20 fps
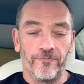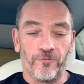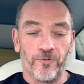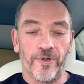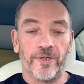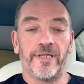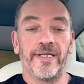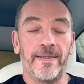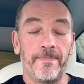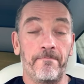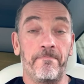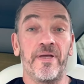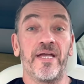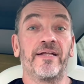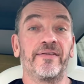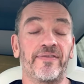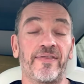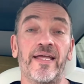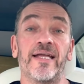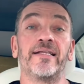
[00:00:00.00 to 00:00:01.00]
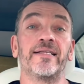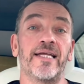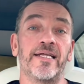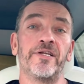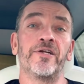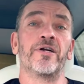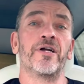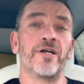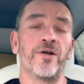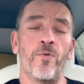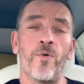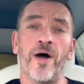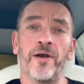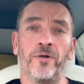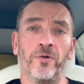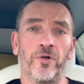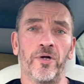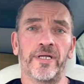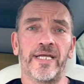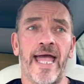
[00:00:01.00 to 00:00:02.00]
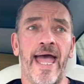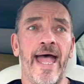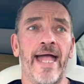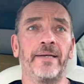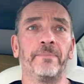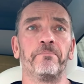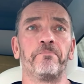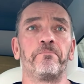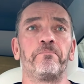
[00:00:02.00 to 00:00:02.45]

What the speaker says: really big thing that you're going to want to look at